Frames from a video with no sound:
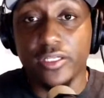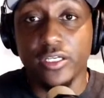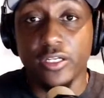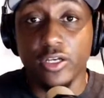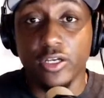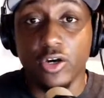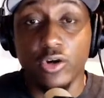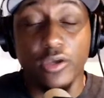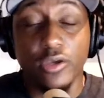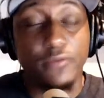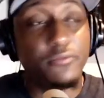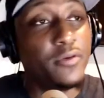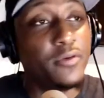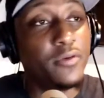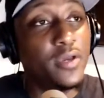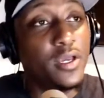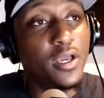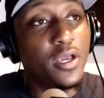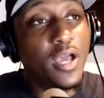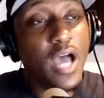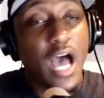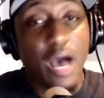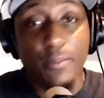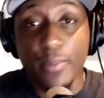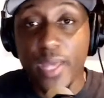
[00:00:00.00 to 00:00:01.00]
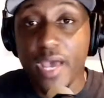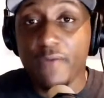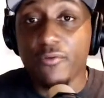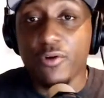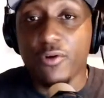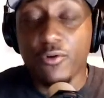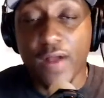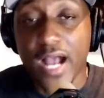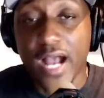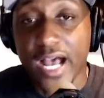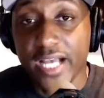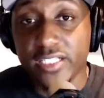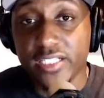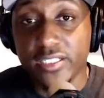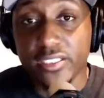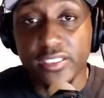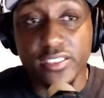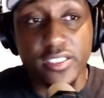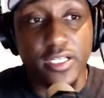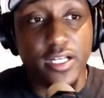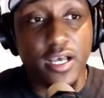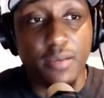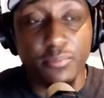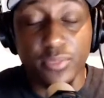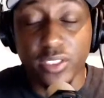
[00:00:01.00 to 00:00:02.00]
If I'm Aaron Rodgers
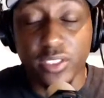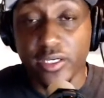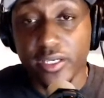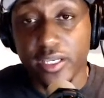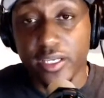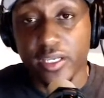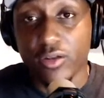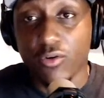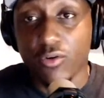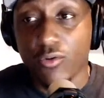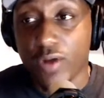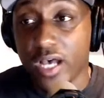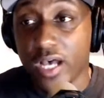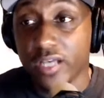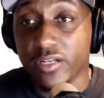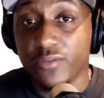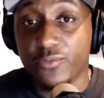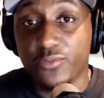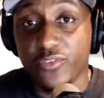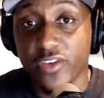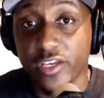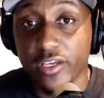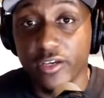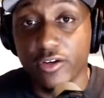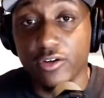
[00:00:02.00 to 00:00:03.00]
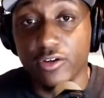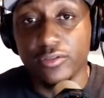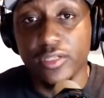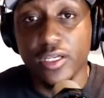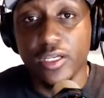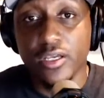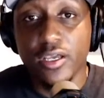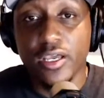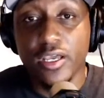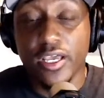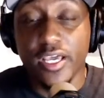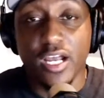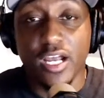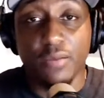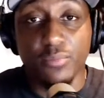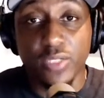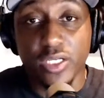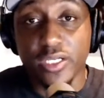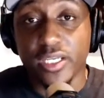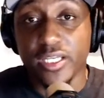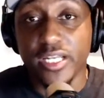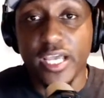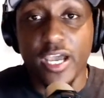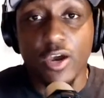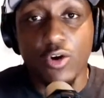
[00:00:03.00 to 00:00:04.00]
and I'm looking around the field and I'm
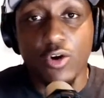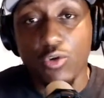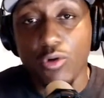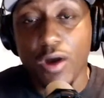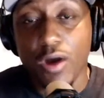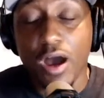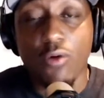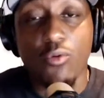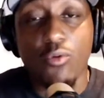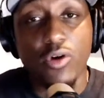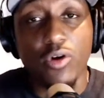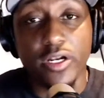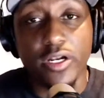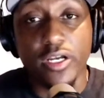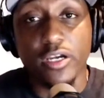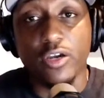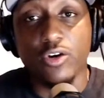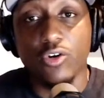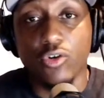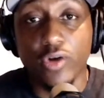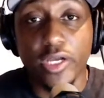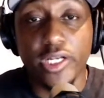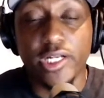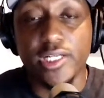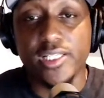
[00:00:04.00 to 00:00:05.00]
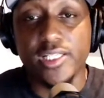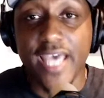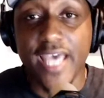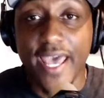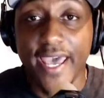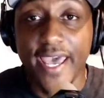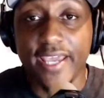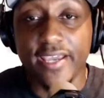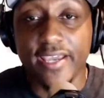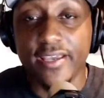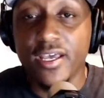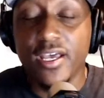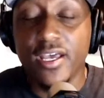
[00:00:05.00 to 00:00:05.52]
looking at who I want to go and attack,